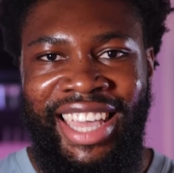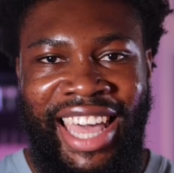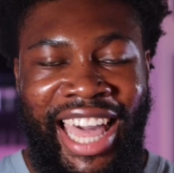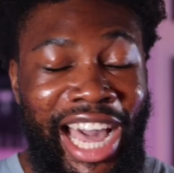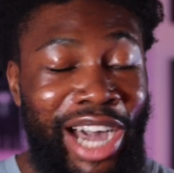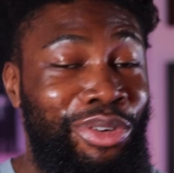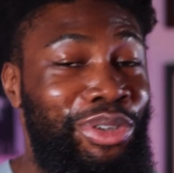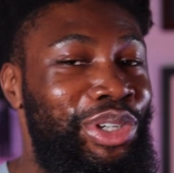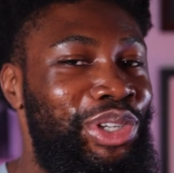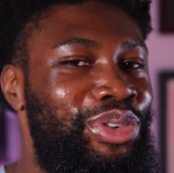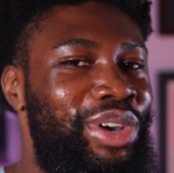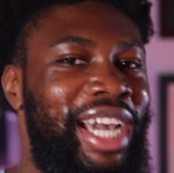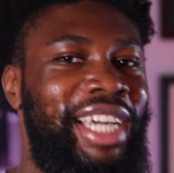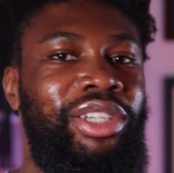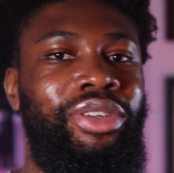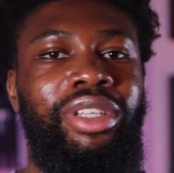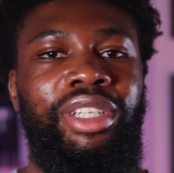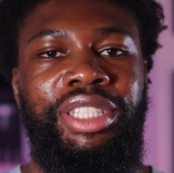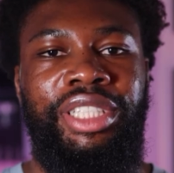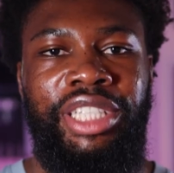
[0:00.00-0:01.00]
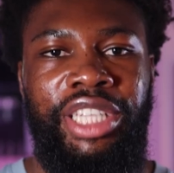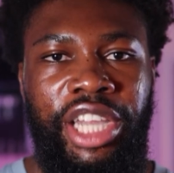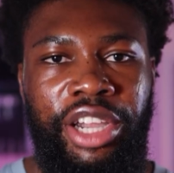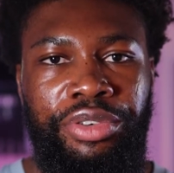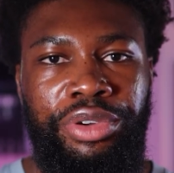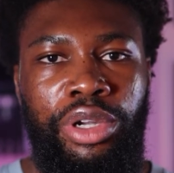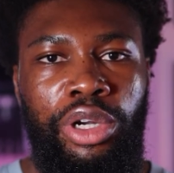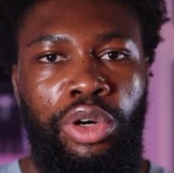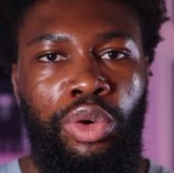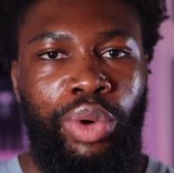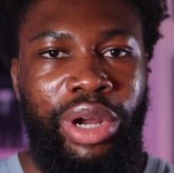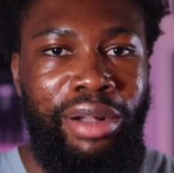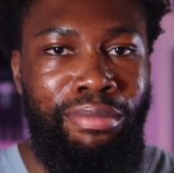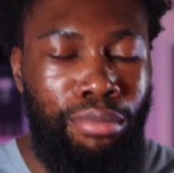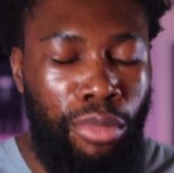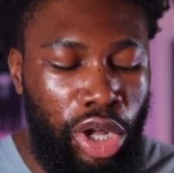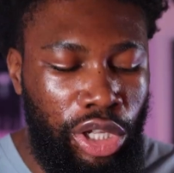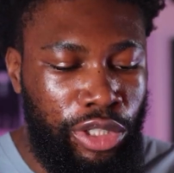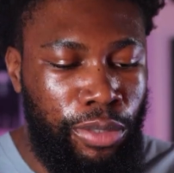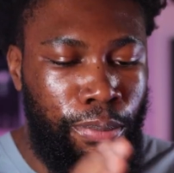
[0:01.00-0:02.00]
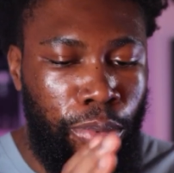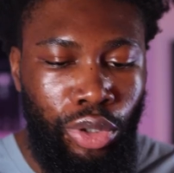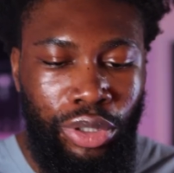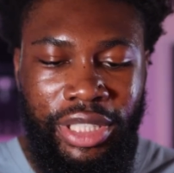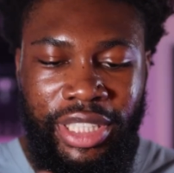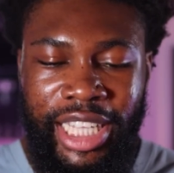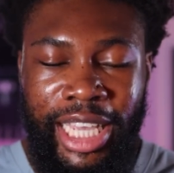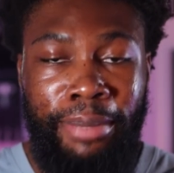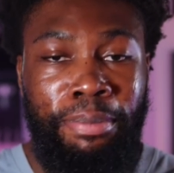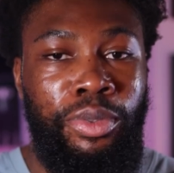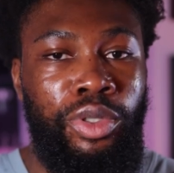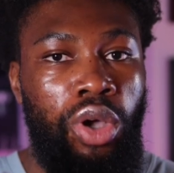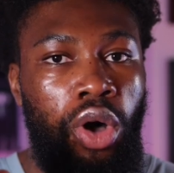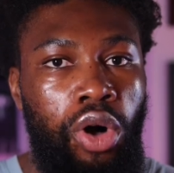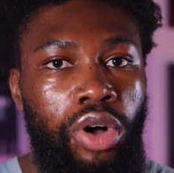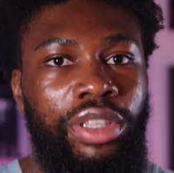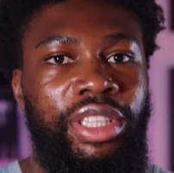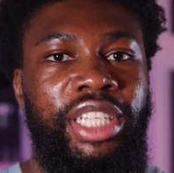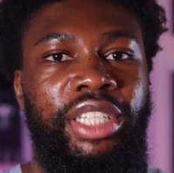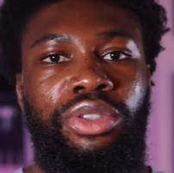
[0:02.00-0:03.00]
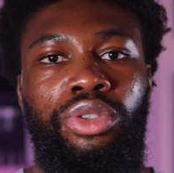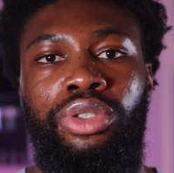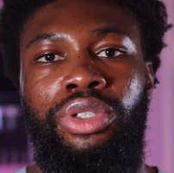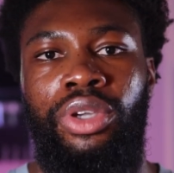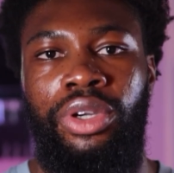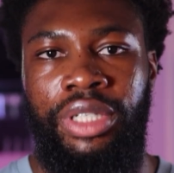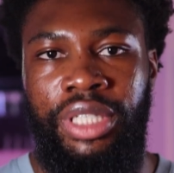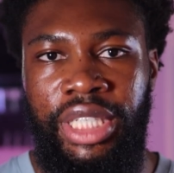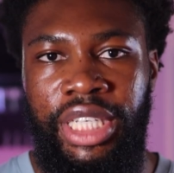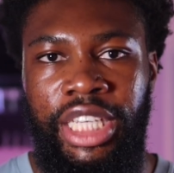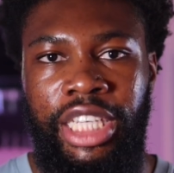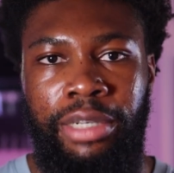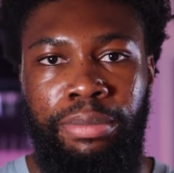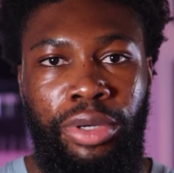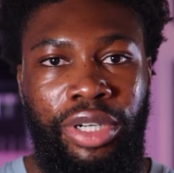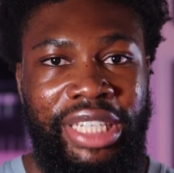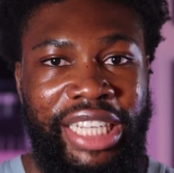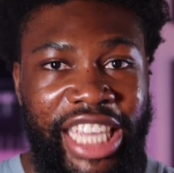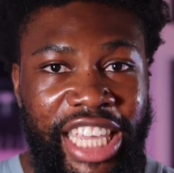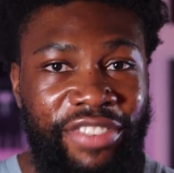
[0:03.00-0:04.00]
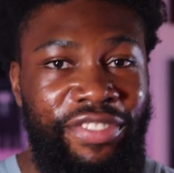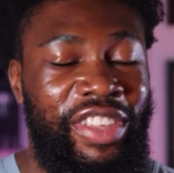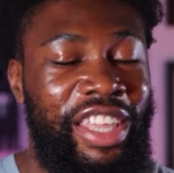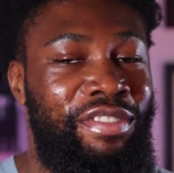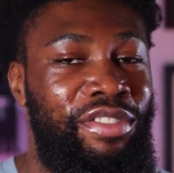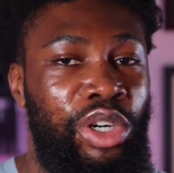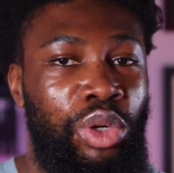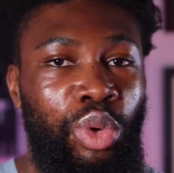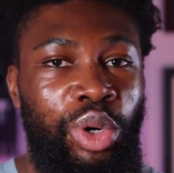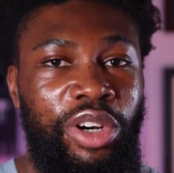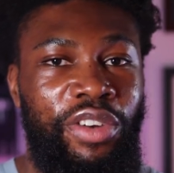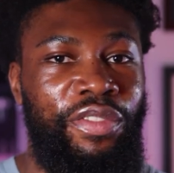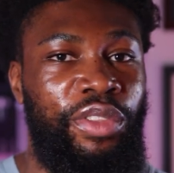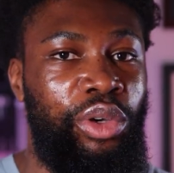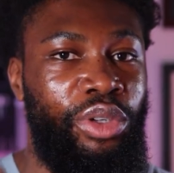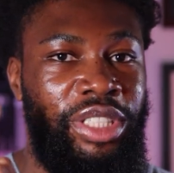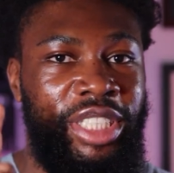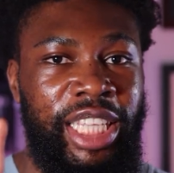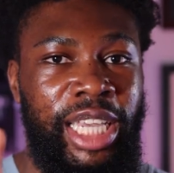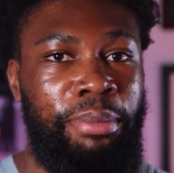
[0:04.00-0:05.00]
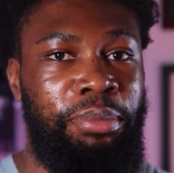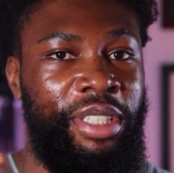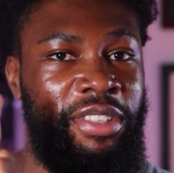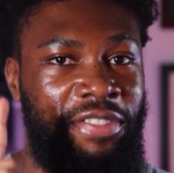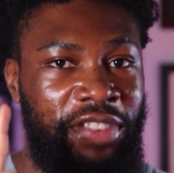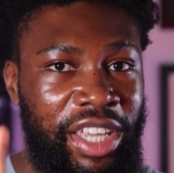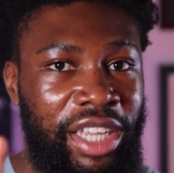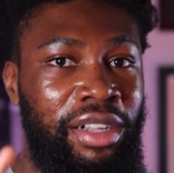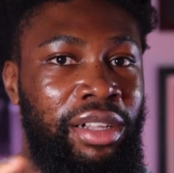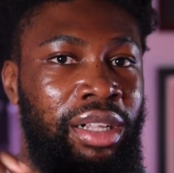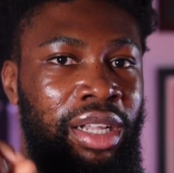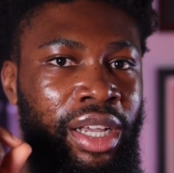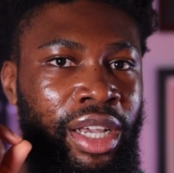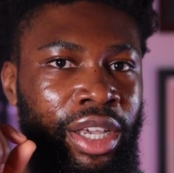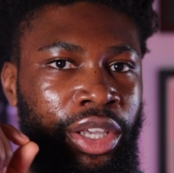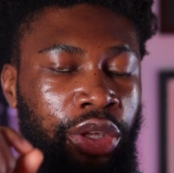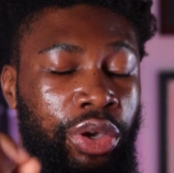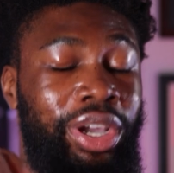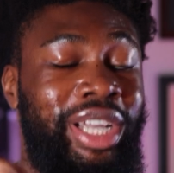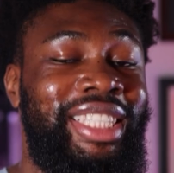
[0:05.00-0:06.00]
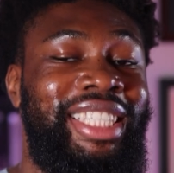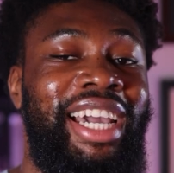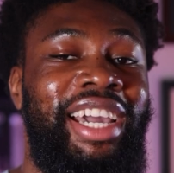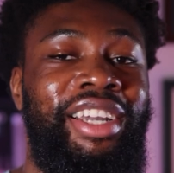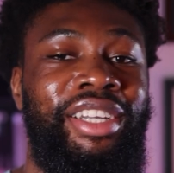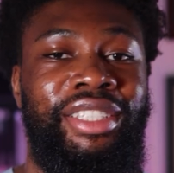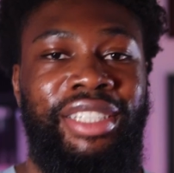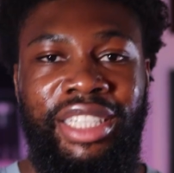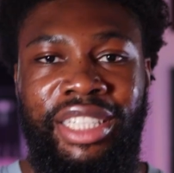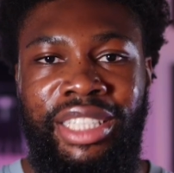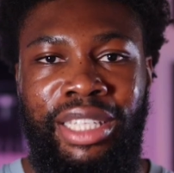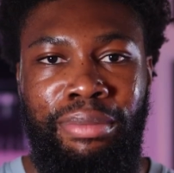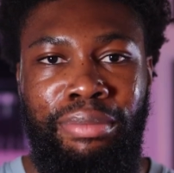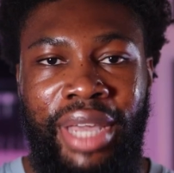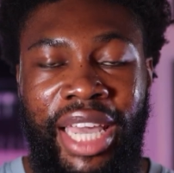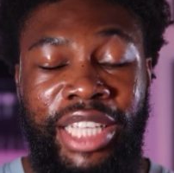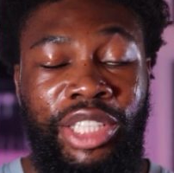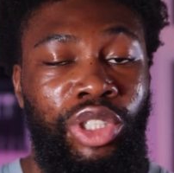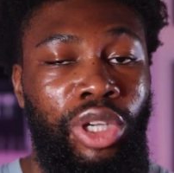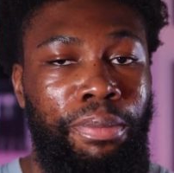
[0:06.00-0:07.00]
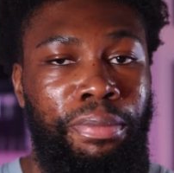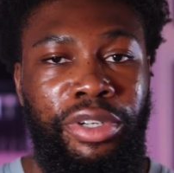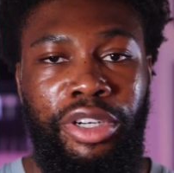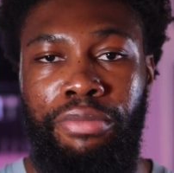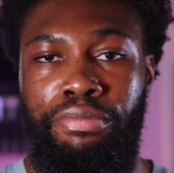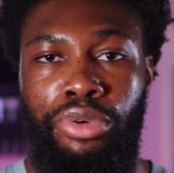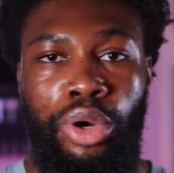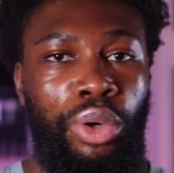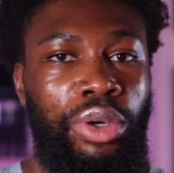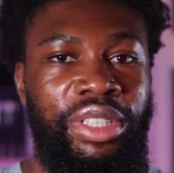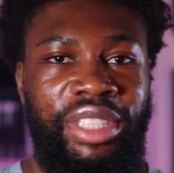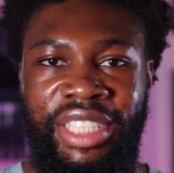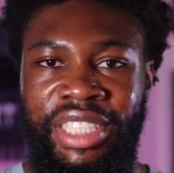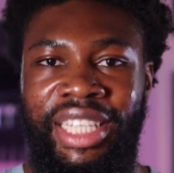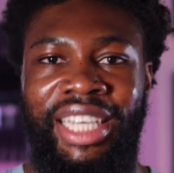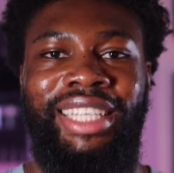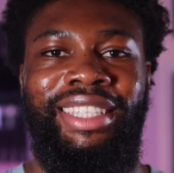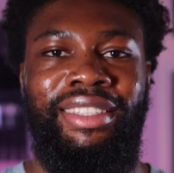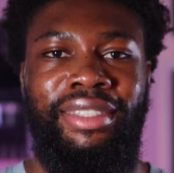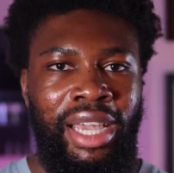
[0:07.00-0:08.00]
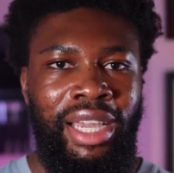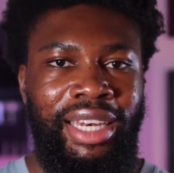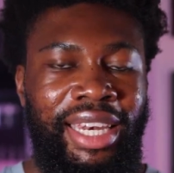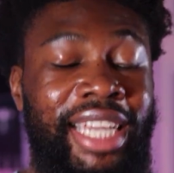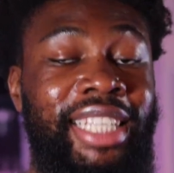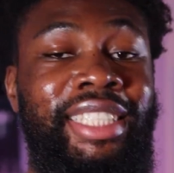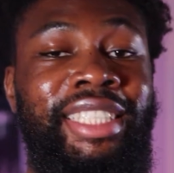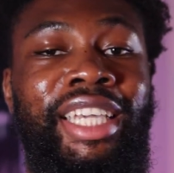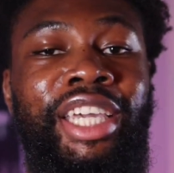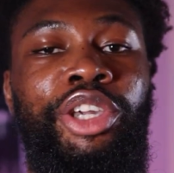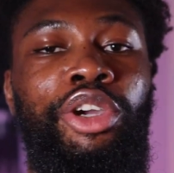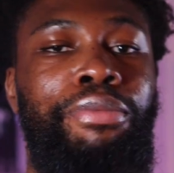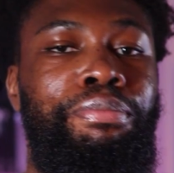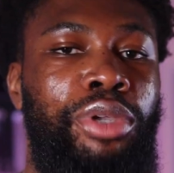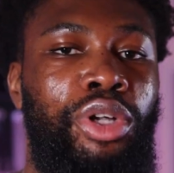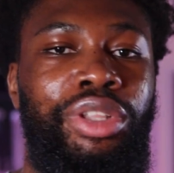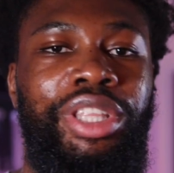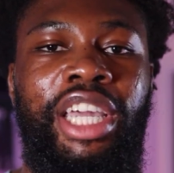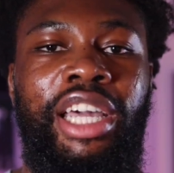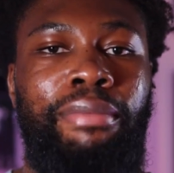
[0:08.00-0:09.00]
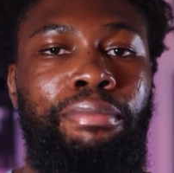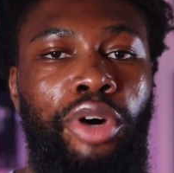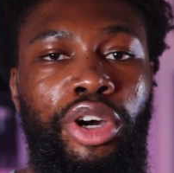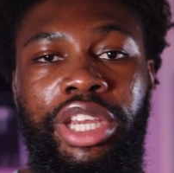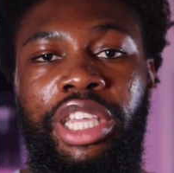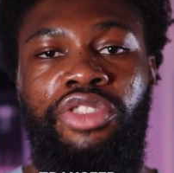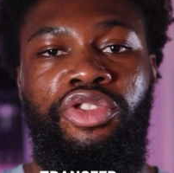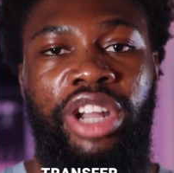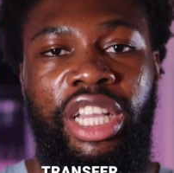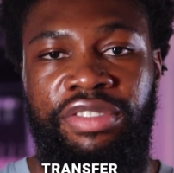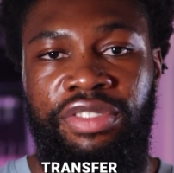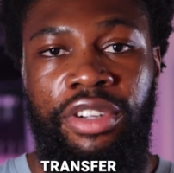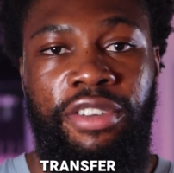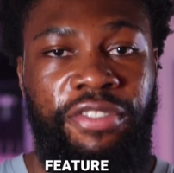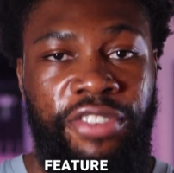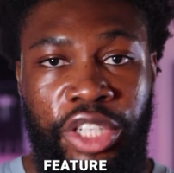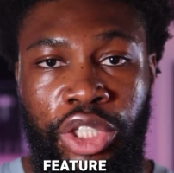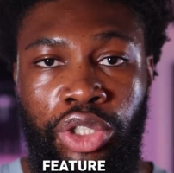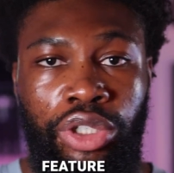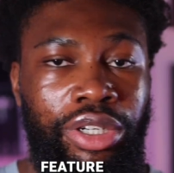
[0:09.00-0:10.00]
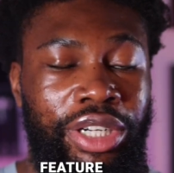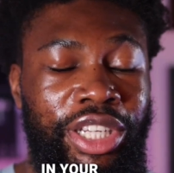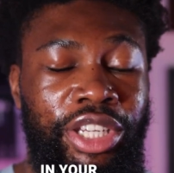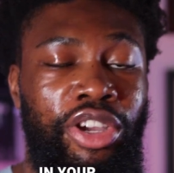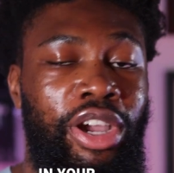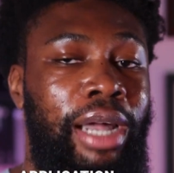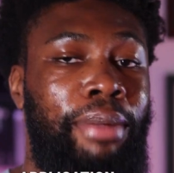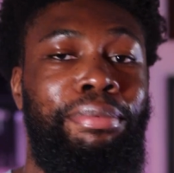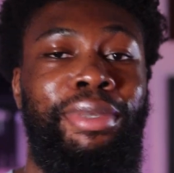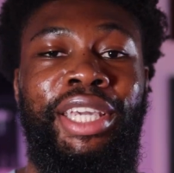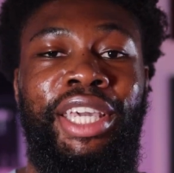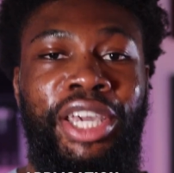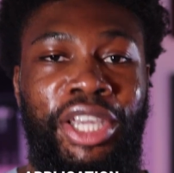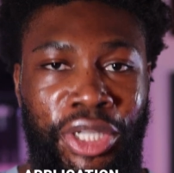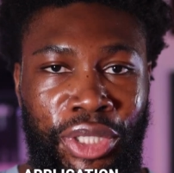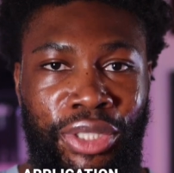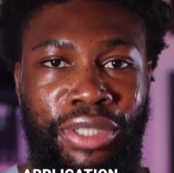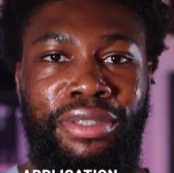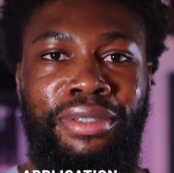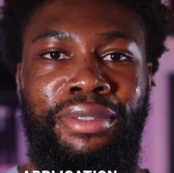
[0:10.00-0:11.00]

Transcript: How do you handle a scenario where multiple steps all need to succeed, but if even one of those steps fail, your entire system ends up in a broken state? Let's say you're building a money transfer feature in your application.